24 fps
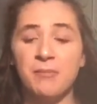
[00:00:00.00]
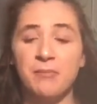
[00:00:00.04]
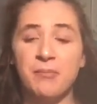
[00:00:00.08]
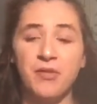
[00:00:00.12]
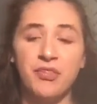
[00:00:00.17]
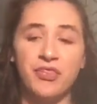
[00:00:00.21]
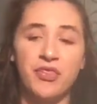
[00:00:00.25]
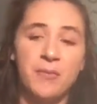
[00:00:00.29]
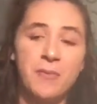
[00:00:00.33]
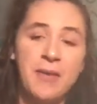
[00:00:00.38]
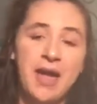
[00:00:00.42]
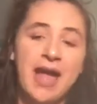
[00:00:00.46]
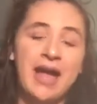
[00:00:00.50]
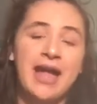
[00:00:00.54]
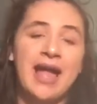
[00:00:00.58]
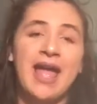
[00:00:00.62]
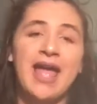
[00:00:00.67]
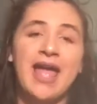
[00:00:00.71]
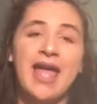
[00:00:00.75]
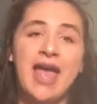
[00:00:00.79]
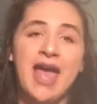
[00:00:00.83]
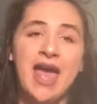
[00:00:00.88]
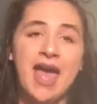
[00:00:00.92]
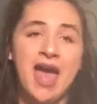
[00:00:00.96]
but the bag
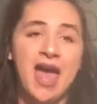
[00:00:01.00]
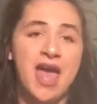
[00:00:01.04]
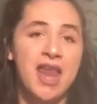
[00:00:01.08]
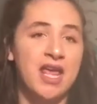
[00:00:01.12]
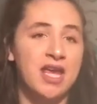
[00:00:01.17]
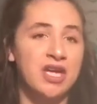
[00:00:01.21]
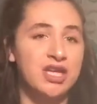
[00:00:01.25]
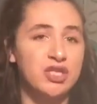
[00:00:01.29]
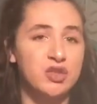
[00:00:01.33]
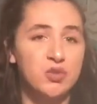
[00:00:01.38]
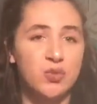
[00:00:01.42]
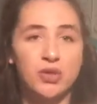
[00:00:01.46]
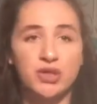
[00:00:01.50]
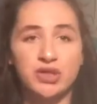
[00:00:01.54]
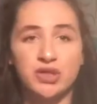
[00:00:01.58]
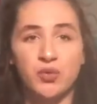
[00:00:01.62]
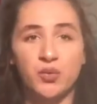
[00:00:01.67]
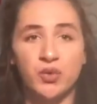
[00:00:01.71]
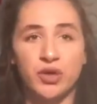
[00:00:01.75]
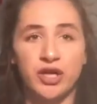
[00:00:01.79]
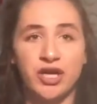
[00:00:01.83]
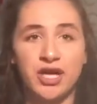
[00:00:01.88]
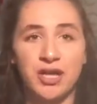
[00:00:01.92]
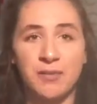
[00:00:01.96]
I had, it just wasn't
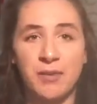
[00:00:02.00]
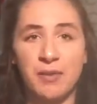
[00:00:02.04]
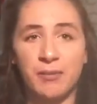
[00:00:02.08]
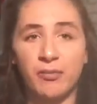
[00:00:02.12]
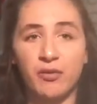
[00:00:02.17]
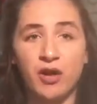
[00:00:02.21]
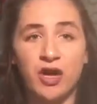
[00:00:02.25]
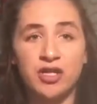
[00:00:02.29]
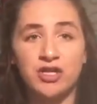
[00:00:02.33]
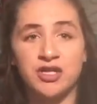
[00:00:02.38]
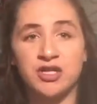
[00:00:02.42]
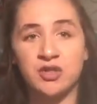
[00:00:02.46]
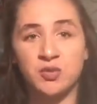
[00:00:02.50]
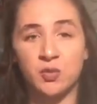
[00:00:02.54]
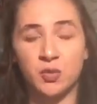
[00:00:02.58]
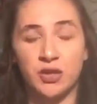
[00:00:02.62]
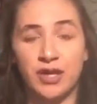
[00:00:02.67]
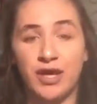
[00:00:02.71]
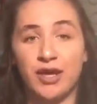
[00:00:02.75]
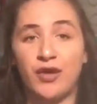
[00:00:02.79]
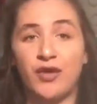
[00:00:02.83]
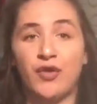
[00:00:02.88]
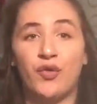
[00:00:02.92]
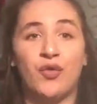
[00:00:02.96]
working. My brushes were
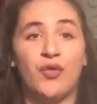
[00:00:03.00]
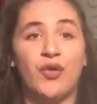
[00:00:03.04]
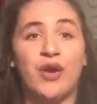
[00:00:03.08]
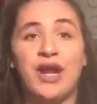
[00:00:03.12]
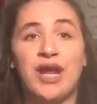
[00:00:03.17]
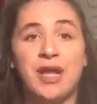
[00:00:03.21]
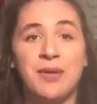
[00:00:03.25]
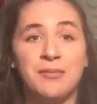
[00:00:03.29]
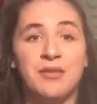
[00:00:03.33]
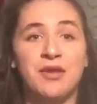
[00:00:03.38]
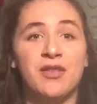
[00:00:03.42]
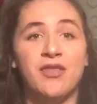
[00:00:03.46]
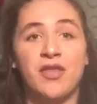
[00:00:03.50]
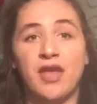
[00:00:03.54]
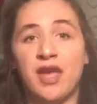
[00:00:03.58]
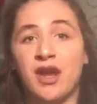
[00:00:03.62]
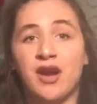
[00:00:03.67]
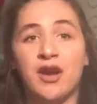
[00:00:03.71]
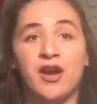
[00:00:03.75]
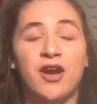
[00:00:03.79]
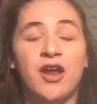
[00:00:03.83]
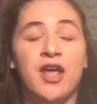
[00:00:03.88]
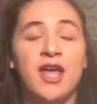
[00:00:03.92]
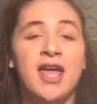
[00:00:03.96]
like crammed in
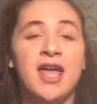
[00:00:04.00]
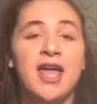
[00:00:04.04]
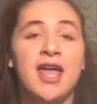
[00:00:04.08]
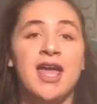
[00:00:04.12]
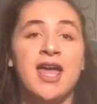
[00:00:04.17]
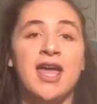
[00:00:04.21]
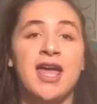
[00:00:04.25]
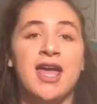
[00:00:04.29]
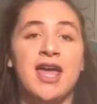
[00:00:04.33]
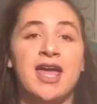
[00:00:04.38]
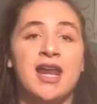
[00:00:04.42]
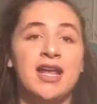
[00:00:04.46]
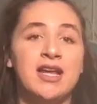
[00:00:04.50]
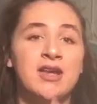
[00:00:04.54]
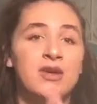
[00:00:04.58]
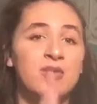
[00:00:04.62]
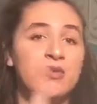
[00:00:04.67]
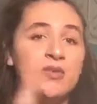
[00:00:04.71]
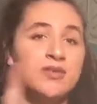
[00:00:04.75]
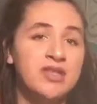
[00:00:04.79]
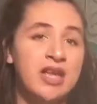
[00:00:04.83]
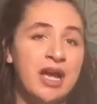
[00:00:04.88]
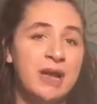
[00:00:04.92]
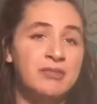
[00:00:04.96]
there and it
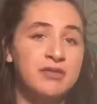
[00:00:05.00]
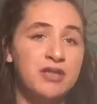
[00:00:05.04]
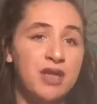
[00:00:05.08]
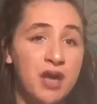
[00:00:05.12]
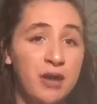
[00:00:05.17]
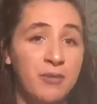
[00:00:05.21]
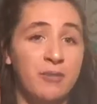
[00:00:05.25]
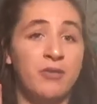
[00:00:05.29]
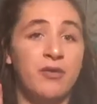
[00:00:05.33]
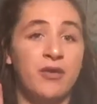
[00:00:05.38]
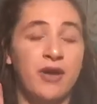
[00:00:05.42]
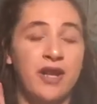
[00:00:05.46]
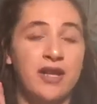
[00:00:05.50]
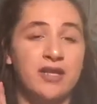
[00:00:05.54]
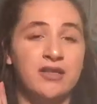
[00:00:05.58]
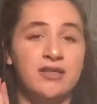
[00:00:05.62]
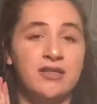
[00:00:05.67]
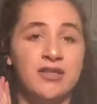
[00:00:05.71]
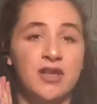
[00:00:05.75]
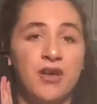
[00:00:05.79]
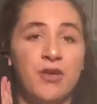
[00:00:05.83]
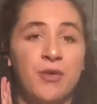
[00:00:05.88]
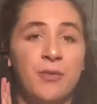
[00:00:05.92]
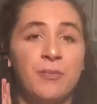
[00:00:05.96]
was time to upgrade.
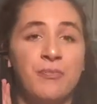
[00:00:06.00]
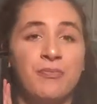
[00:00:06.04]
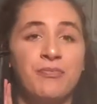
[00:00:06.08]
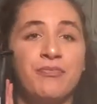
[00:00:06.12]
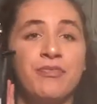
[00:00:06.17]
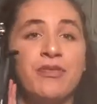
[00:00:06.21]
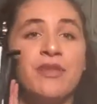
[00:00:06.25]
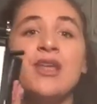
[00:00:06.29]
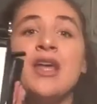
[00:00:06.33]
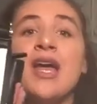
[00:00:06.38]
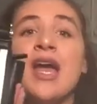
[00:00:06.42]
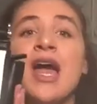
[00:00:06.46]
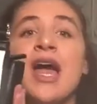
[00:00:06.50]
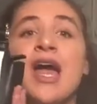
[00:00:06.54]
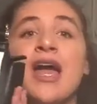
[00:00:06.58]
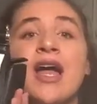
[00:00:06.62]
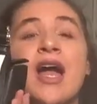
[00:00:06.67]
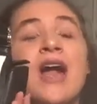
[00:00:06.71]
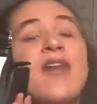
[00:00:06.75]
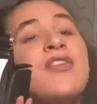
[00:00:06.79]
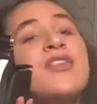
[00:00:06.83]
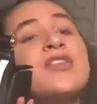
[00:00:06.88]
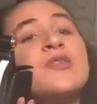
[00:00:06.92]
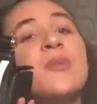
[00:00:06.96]
So I
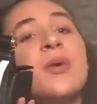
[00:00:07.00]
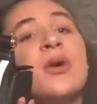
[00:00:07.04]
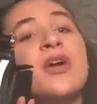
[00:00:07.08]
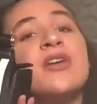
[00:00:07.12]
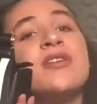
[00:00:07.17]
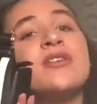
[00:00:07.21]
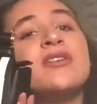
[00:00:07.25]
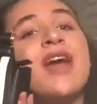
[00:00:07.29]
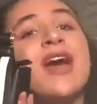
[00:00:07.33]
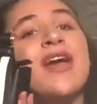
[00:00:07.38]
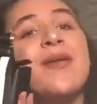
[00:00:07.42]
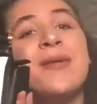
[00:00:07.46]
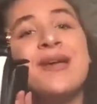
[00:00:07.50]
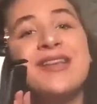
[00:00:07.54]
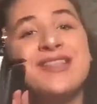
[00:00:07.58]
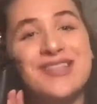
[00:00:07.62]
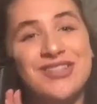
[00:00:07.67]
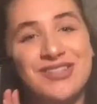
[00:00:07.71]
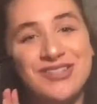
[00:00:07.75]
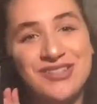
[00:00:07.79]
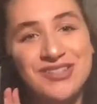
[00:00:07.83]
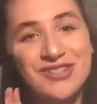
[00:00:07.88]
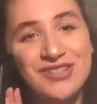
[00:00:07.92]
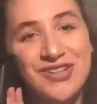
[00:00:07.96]
got this purse out of my
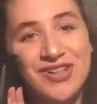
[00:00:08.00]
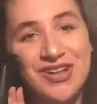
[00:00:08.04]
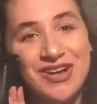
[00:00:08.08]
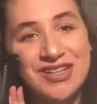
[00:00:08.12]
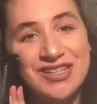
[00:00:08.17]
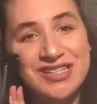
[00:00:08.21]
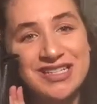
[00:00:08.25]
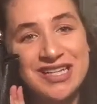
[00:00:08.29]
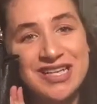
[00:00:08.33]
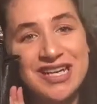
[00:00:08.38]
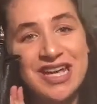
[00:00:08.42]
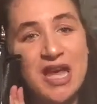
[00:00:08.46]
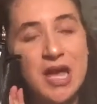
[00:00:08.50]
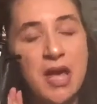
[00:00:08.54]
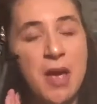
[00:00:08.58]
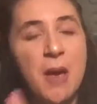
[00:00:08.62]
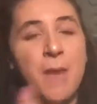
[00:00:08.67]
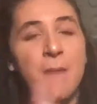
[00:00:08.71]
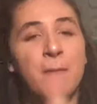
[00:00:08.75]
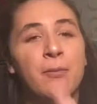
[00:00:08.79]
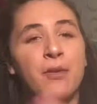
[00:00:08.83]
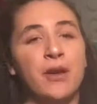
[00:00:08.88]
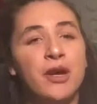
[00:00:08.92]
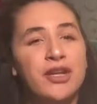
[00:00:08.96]
sister's closet.
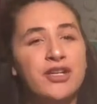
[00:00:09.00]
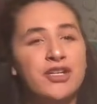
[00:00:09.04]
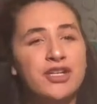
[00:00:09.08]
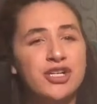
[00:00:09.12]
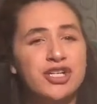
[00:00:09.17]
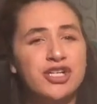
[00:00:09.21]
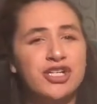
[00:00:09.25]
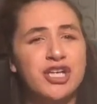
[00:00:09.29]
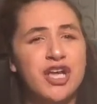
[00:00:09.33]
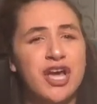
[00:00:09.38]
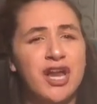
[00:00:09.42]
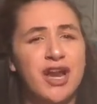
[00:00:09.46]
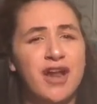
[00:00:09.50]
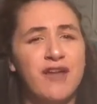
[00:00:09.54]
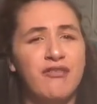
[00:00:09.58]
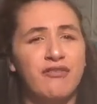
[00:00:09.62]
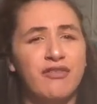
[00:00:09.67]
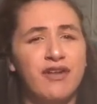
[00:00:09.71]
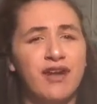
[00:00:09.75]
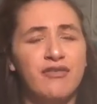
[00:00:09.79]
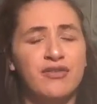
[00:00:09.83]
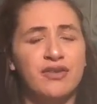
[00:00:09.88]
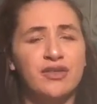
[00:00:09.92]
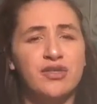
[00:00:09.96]
Pretty sure she got it at
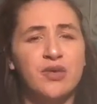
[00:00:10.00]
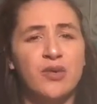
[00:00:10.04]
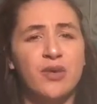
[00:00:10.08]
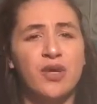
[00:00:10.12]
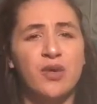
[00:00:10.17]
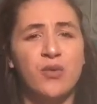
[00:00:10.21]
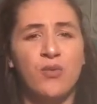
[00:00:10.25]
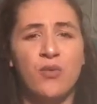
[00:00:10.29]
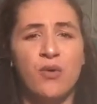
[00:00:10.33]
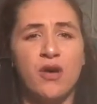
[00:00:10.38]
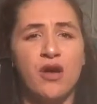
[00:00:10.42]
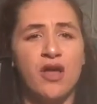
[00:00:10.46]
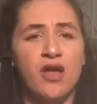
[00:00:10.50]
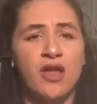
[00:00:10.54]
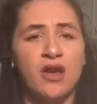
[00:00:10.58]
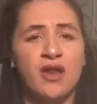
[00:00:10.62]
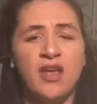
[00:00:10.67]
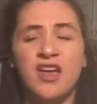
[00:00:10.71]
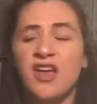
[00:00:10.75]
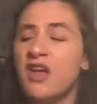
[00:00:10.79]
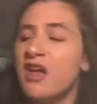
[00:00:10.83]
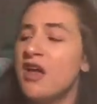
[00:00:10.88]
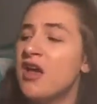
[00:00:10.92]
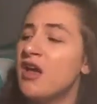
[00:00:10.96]
Forever
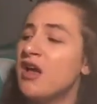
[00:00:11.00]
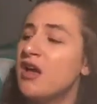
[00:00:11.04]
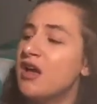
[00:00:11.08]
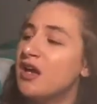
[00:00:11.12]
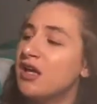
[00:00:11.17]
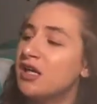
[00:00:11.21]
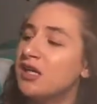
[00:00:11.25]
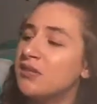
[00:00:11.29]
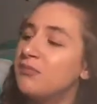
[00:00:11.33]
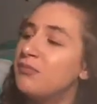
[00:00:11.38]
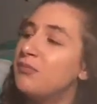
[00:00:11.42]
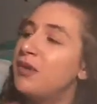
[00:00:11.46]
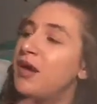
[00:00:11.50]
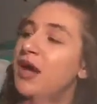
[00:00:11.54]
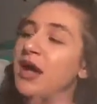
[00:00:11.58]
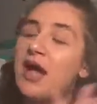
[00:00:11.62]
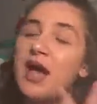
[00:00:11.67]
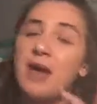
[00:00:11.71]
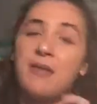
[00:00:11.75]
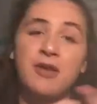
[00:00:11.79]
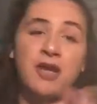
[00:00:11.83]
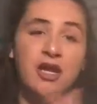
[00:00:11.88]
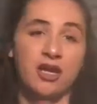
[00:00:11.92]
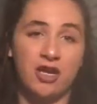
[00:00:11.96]
21, but
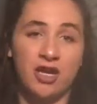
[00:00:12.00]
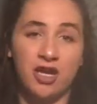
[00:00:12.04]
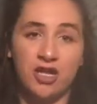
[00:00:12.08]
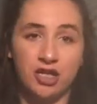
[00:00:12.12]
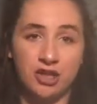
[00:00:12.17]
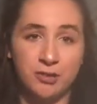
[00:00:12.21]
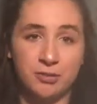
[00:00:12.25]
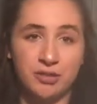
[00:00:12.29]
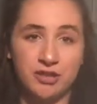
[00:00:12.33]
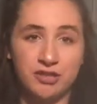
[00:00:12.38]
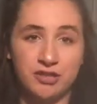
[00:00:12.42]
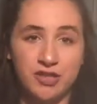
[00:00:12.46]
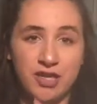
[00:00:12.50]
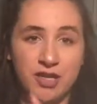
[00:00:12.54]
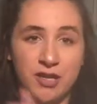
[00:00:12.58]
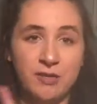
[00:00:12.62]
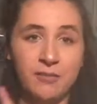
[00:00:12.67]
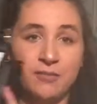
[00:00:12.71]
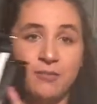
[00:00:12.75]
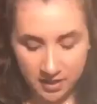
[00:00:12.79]
I'm not 100%.